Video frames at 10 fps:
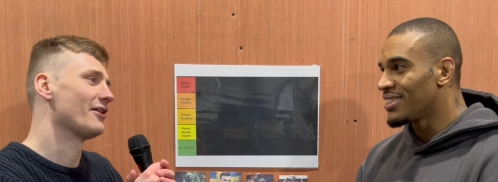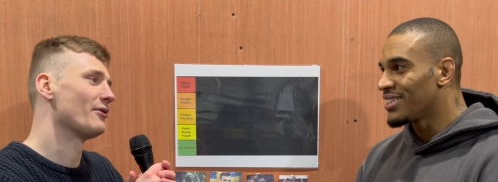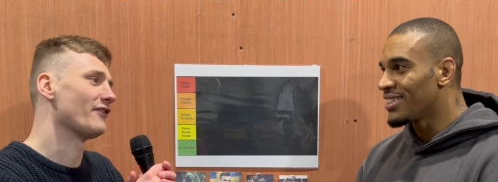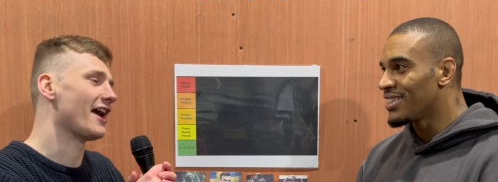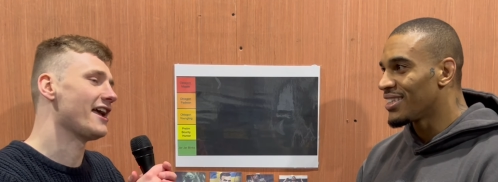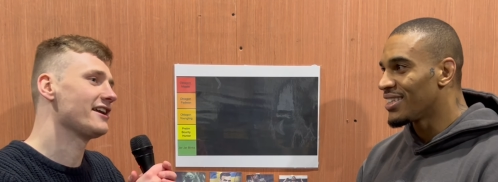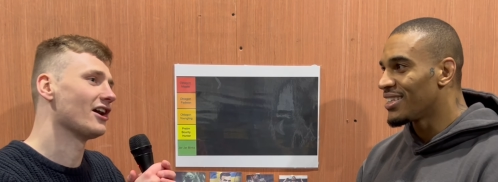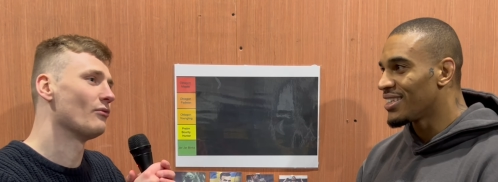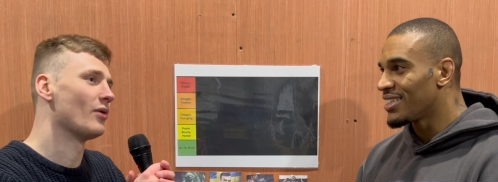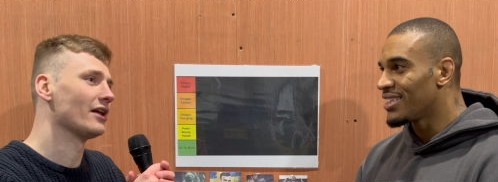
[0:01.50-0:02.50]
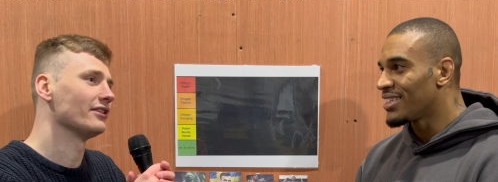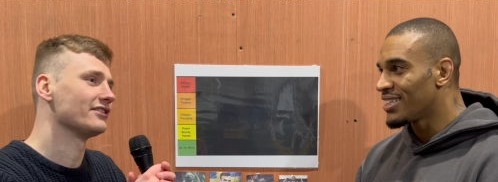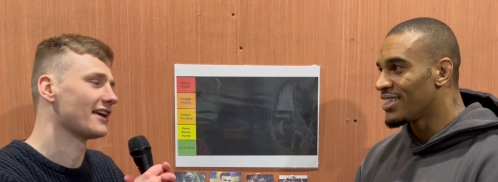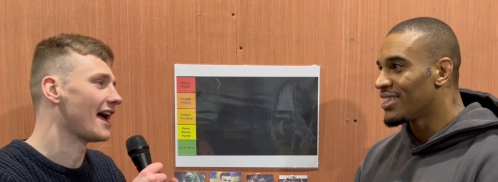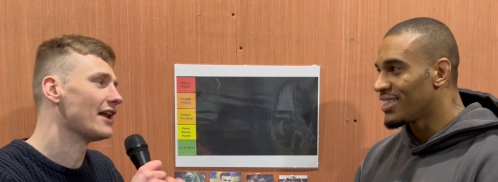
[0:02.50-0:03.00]
Speaker 1: with Akonne Wanliss
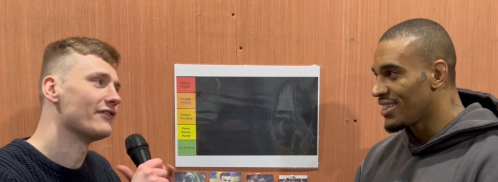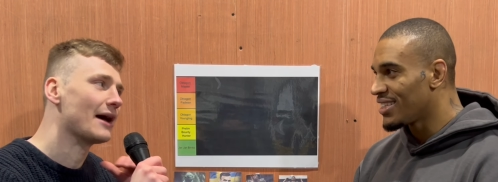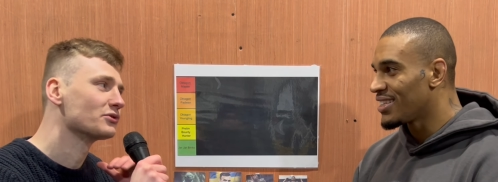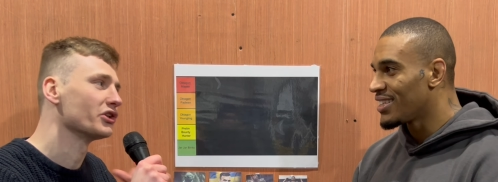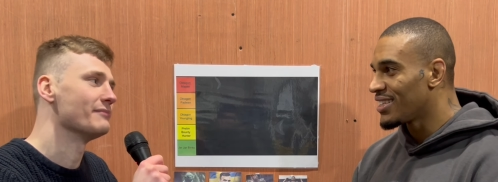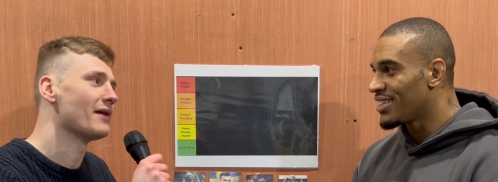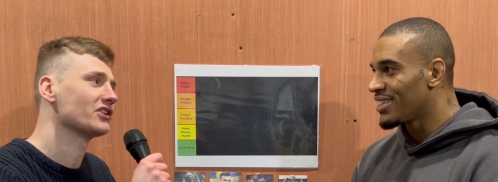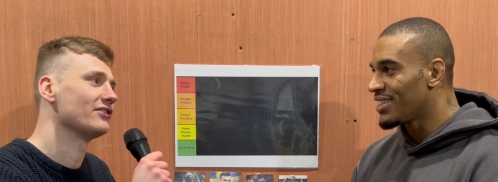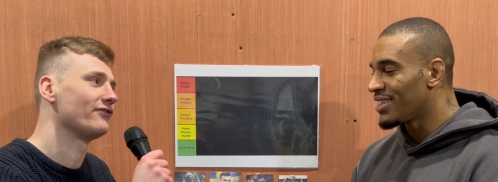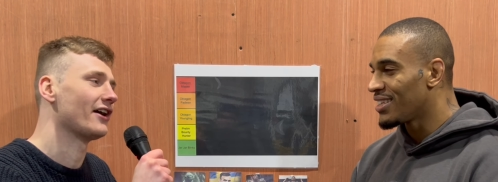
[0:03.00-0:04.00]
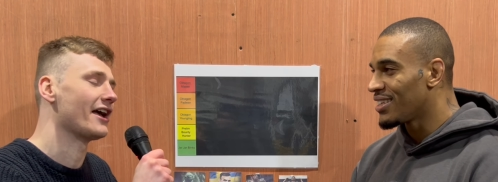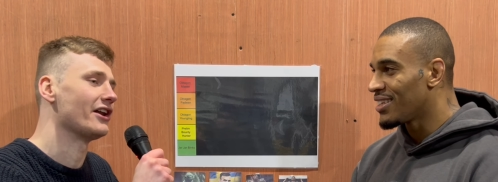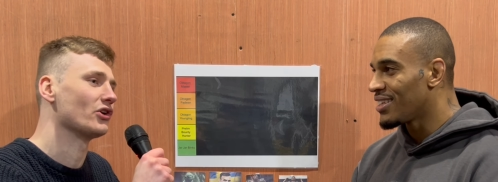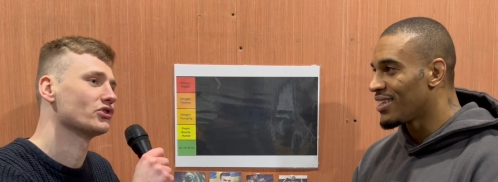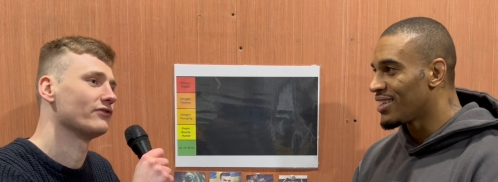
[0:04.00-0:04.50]
ahead of an absolutely massive fight in
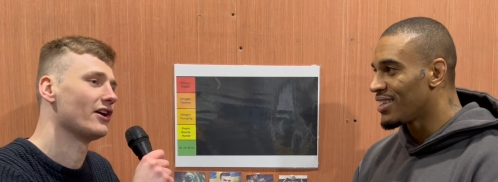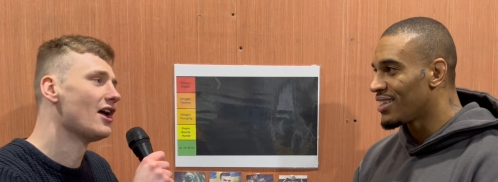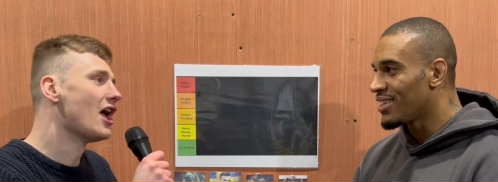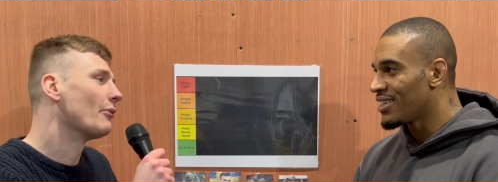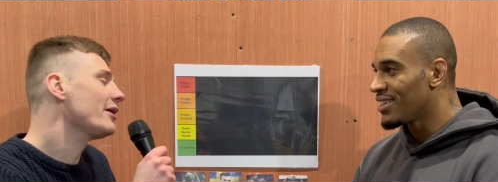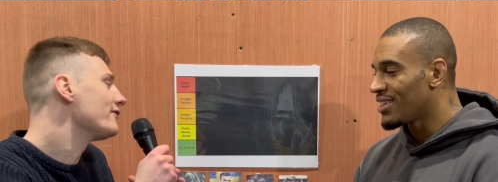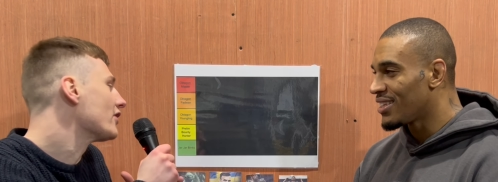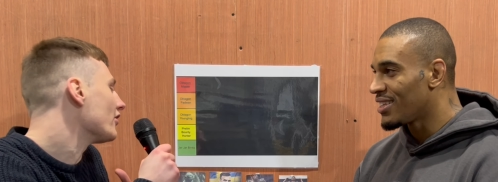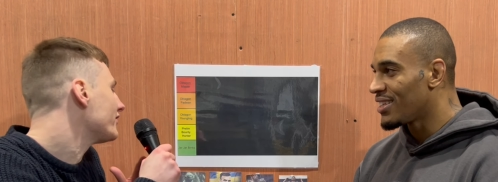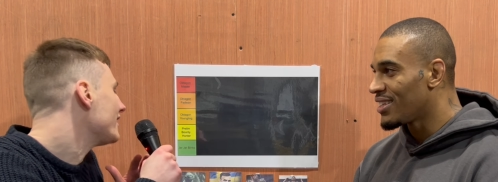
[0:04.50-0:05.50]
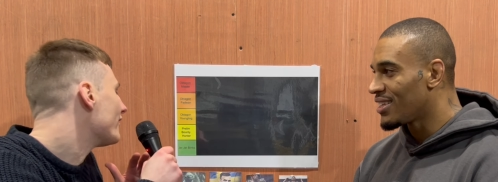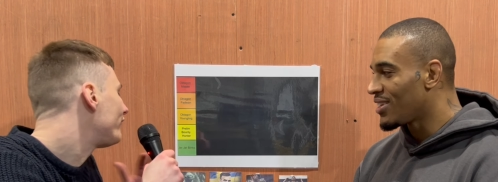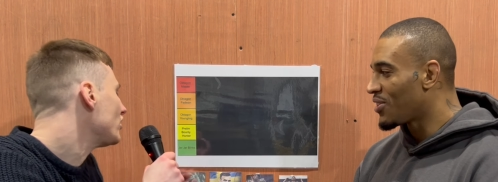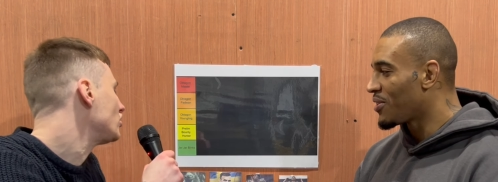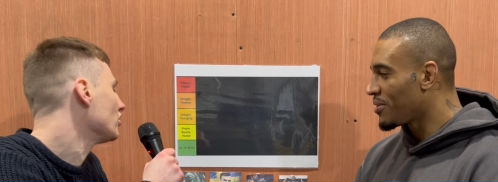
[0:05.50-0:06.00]
Ostrava. We've got the
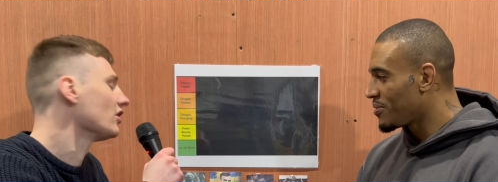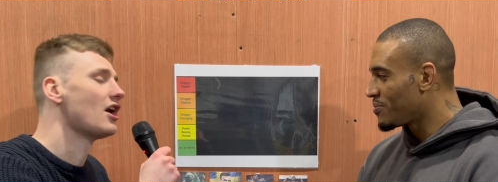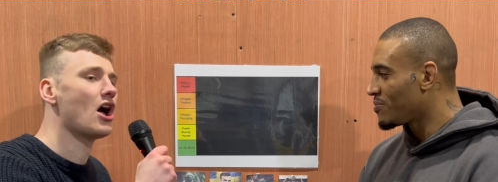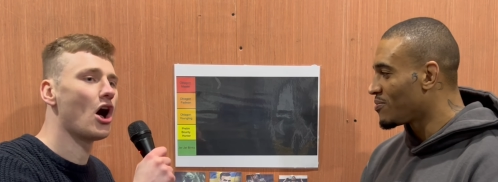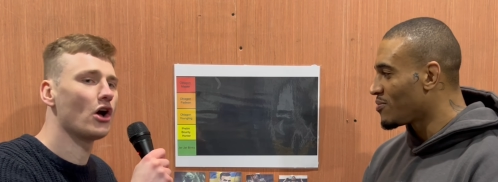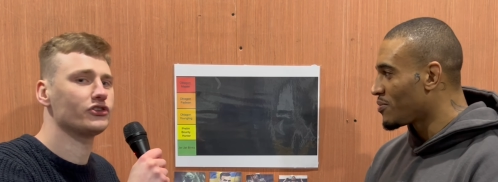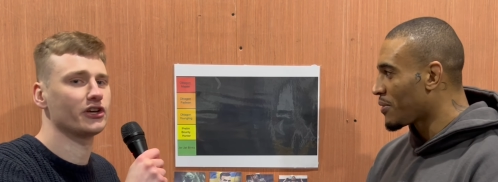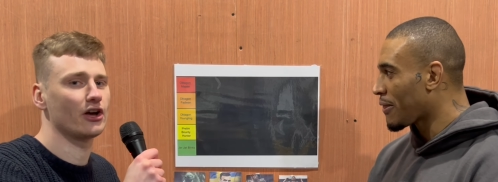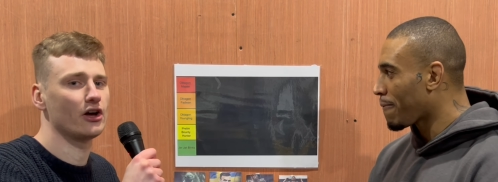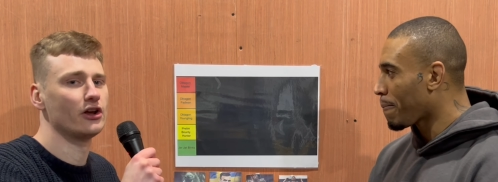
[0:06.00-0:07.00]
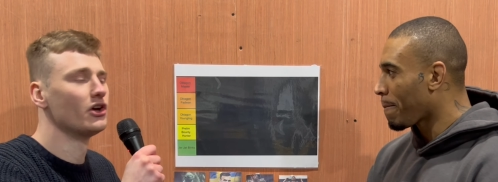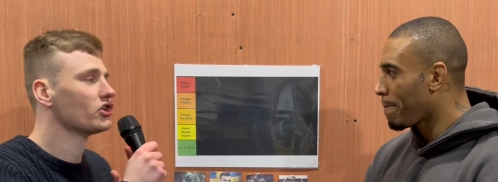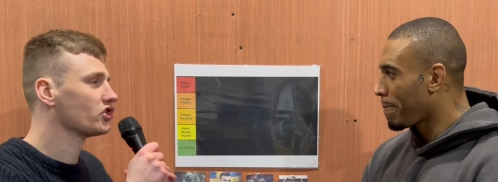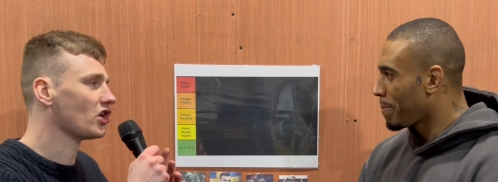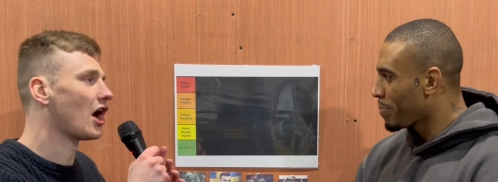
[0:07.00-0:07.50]
official Oktagon
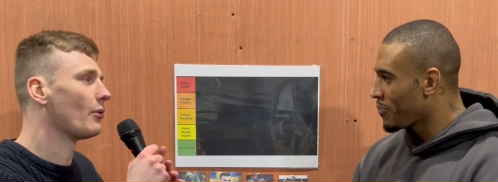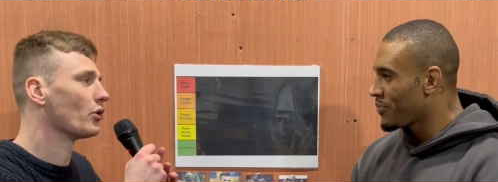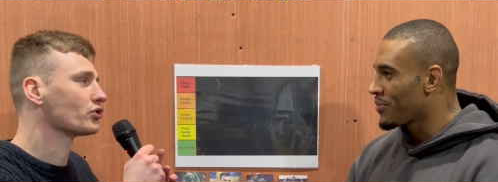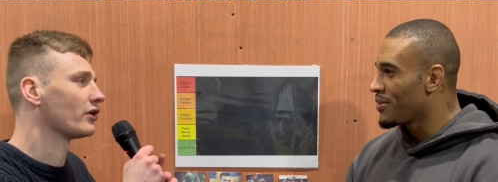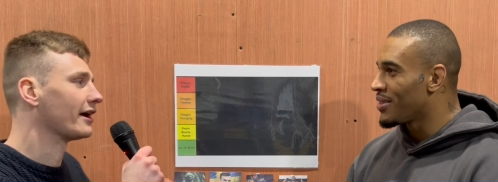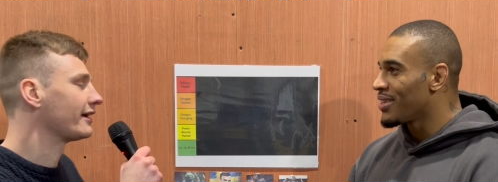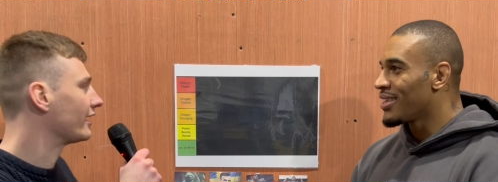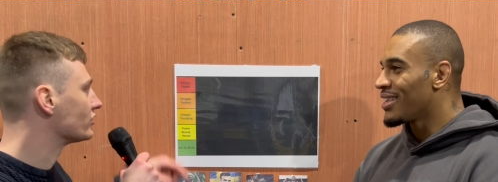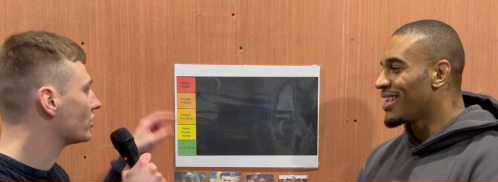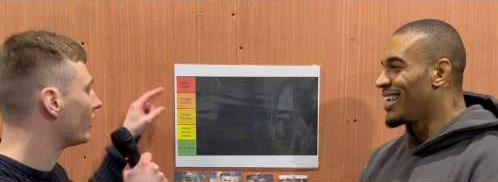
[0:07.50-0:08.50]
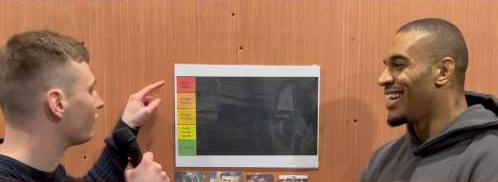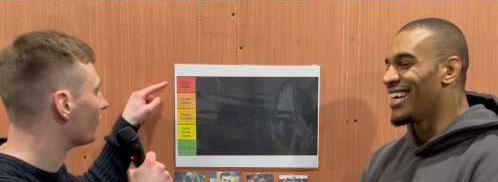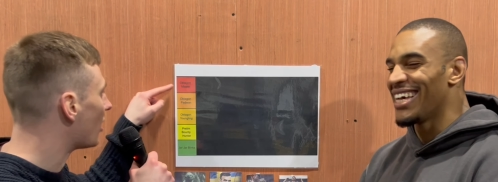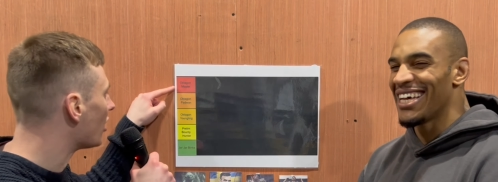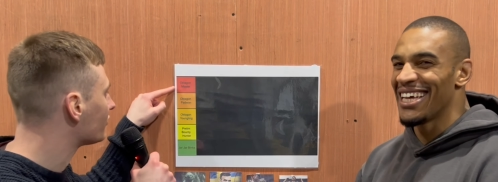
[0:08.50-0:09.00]
Star Wars rankings going from
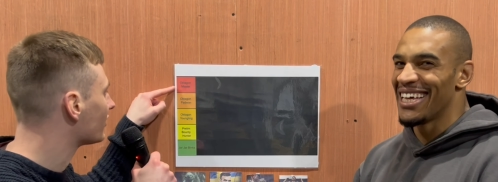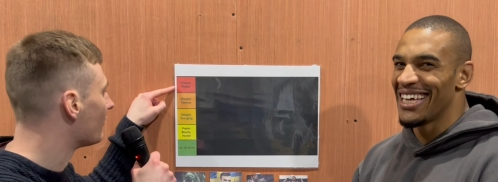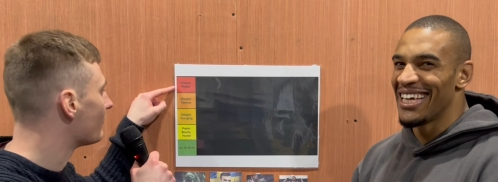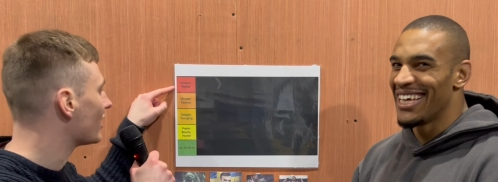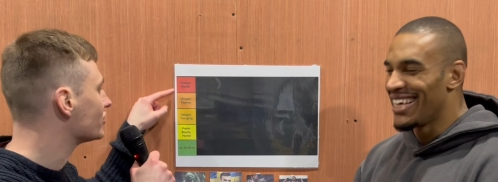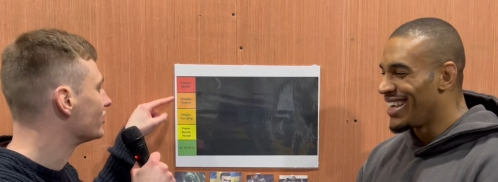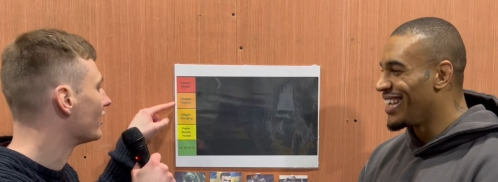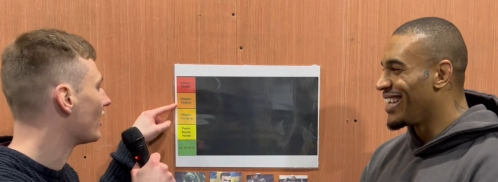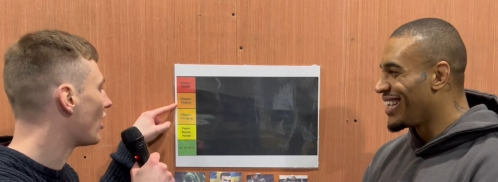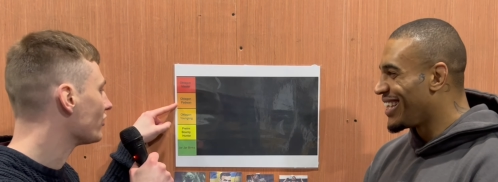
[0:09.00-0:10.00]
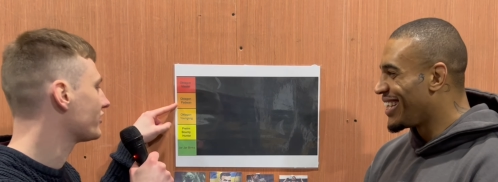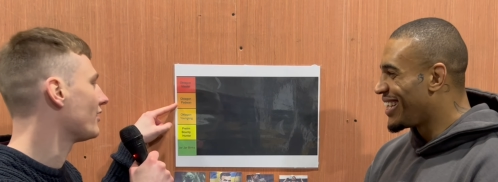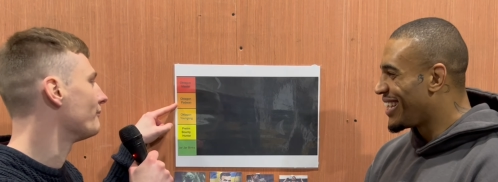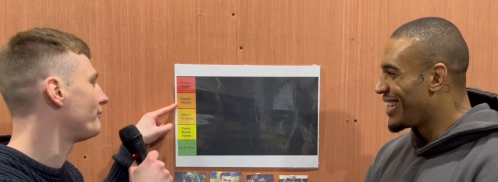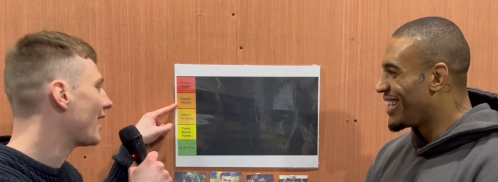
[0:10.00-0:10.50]
Oktagon Master,
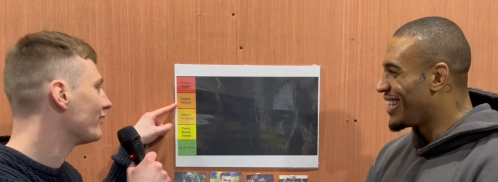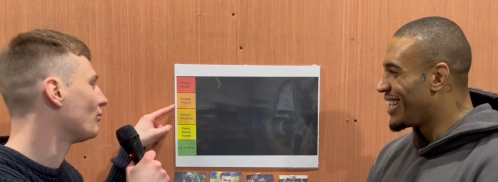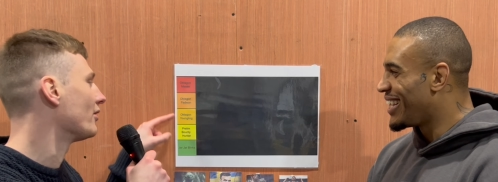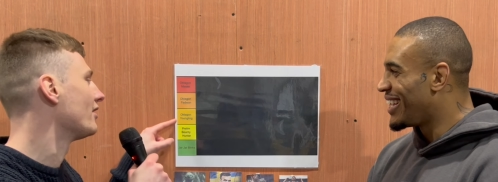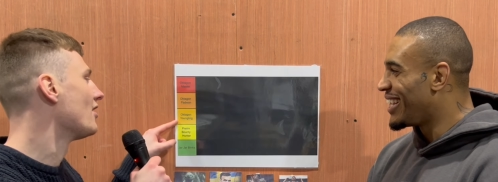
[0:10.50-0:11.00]
Oktagon Padawan,